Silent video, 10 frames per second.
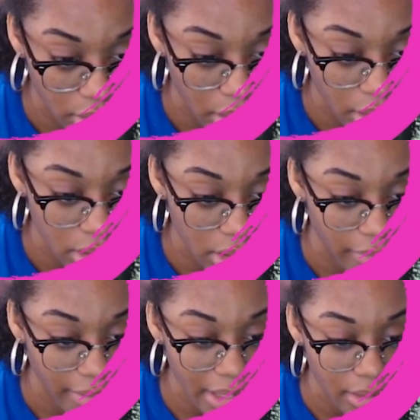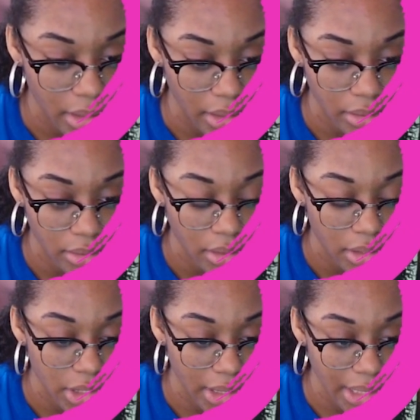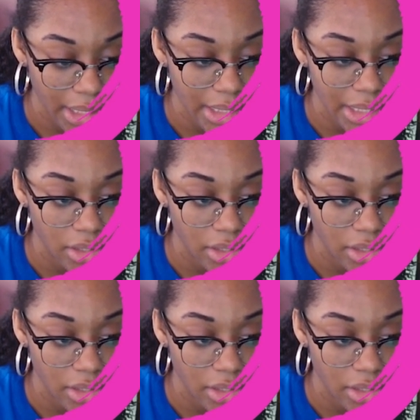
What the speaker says: So if anything, Chantal is either a